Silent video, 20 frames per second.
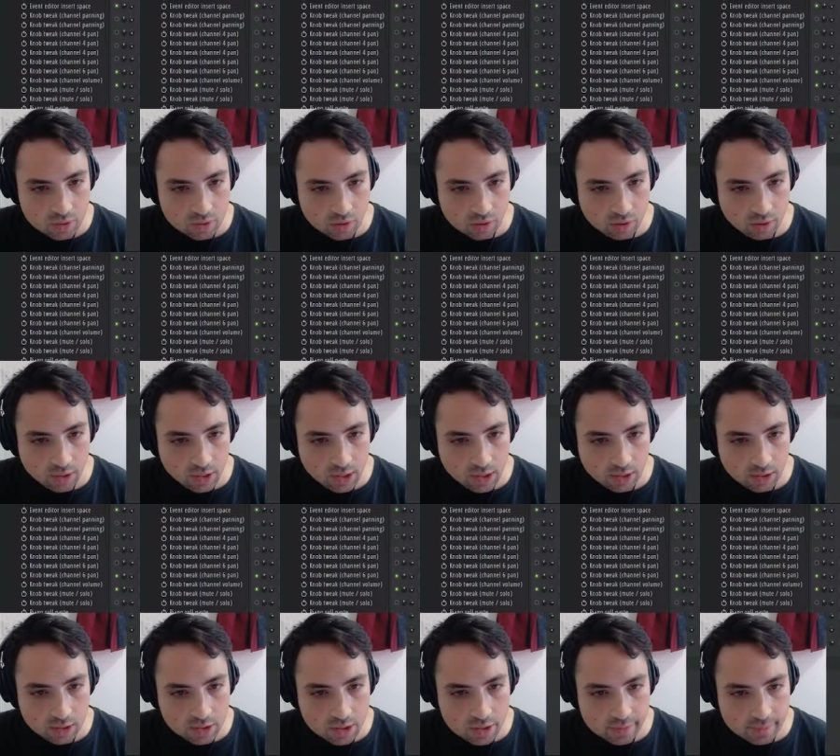the
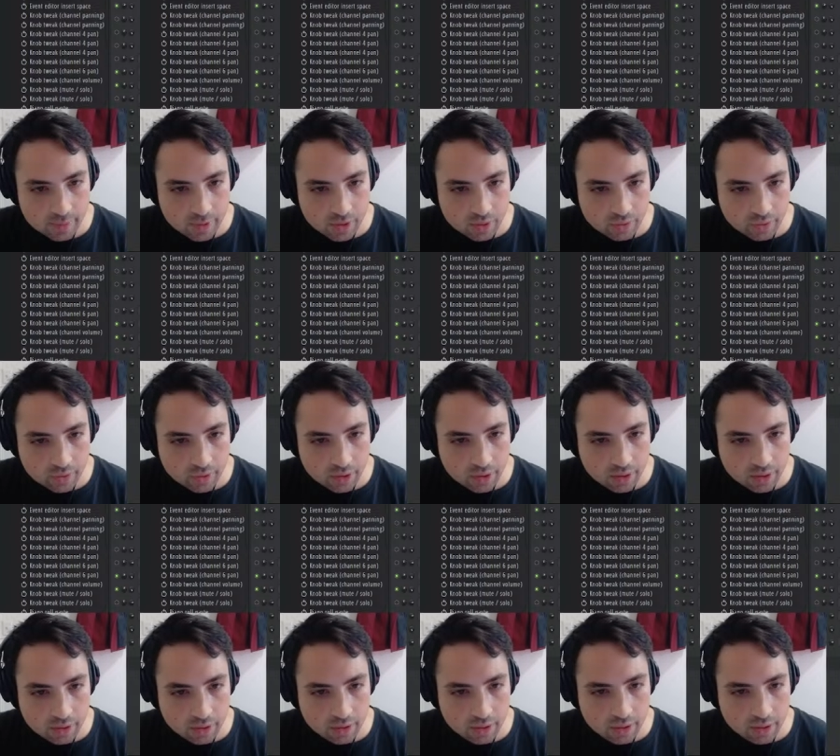glockenspiel and
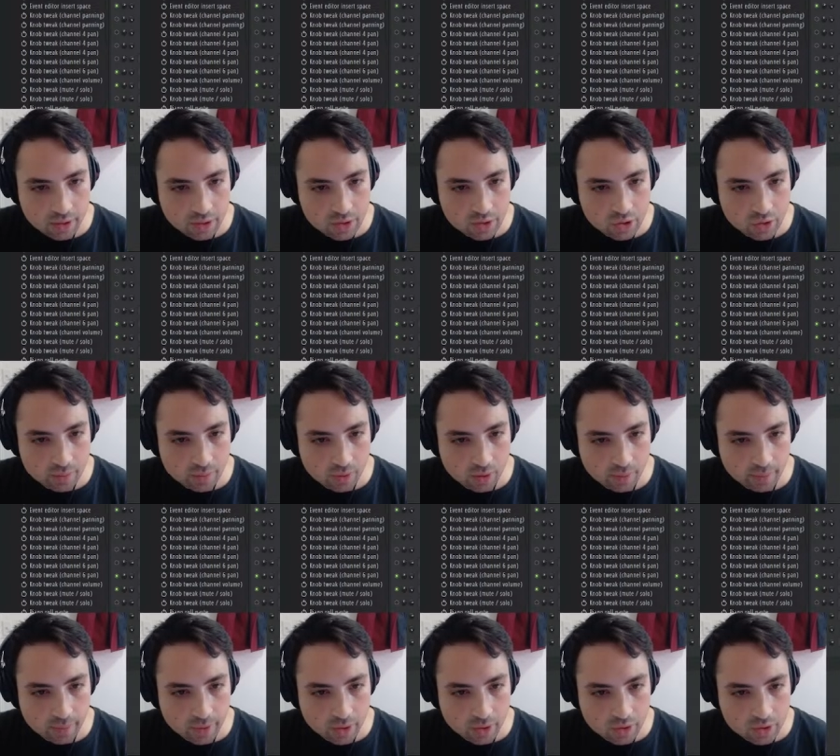the tubular
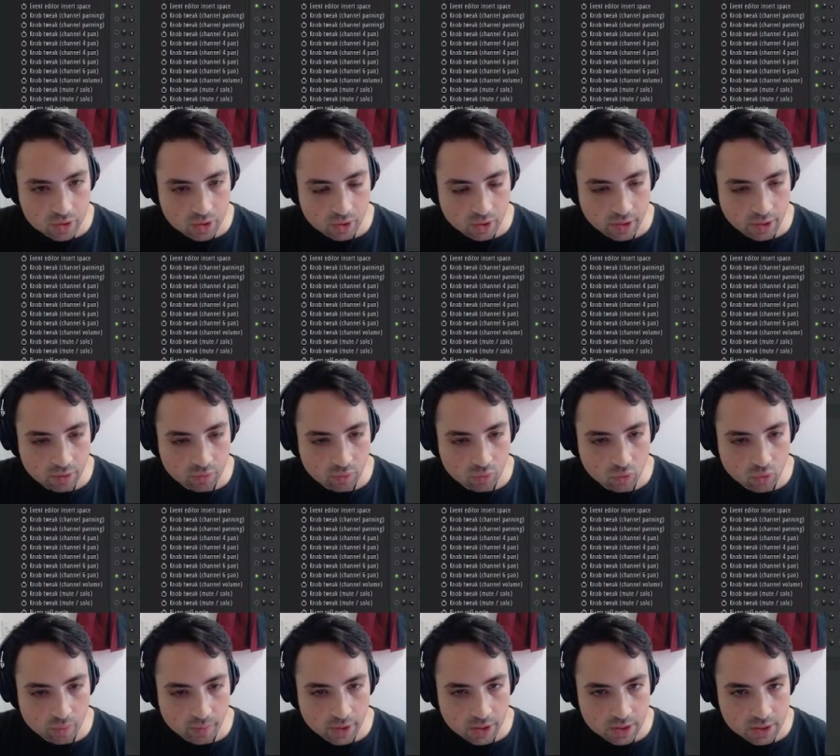bells are like
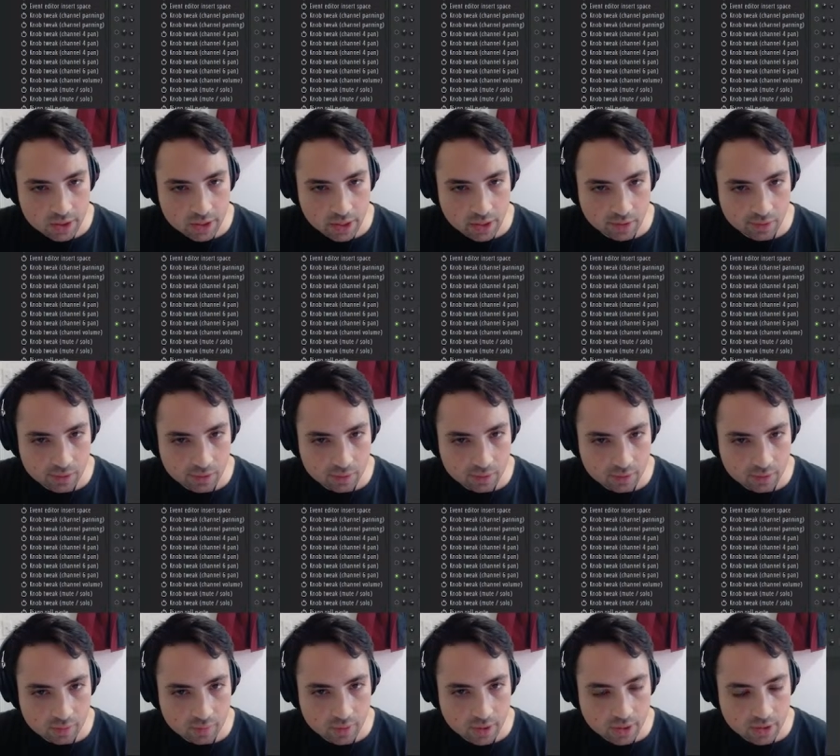rooming together. They're right